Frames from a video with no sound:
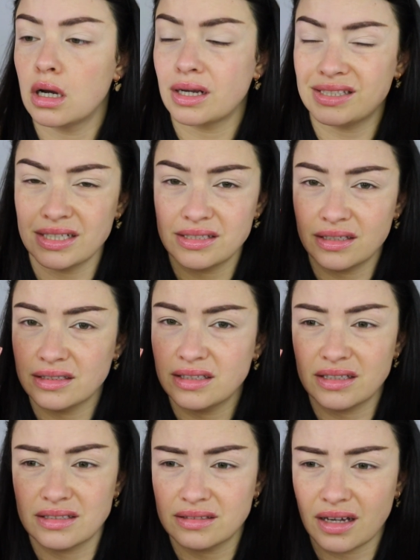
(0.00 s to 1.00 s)
As I said,
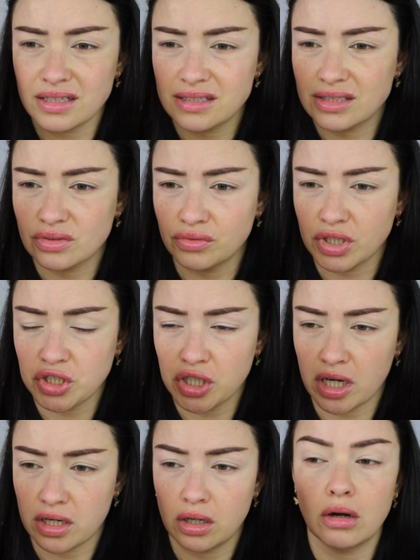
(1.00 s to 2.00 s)
it's not
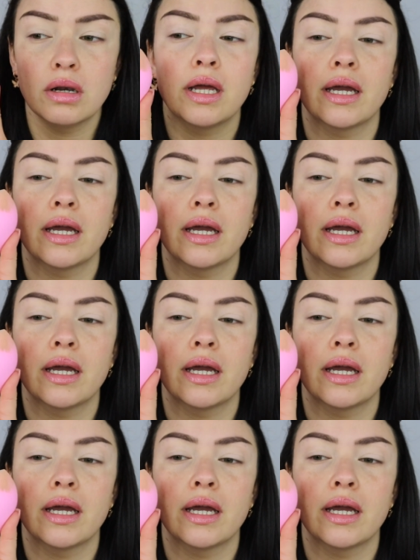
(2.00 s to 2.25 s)
squishy at all,